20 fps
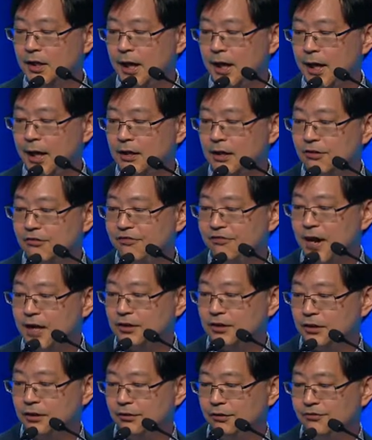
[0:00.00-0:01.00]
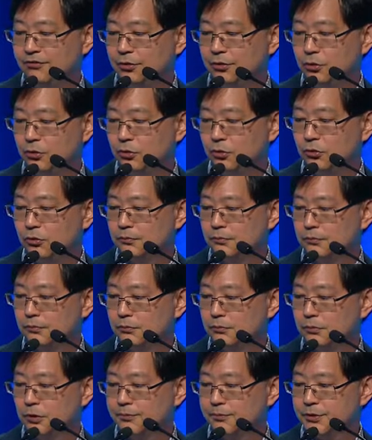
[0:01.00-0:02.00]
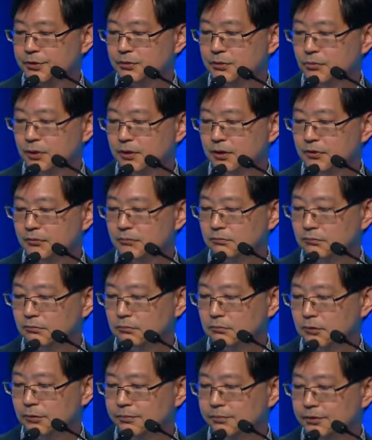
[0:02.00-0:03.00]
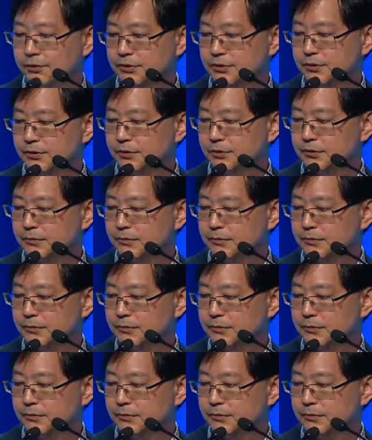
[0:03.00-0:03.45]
And in fact, if you, oops, what, oops.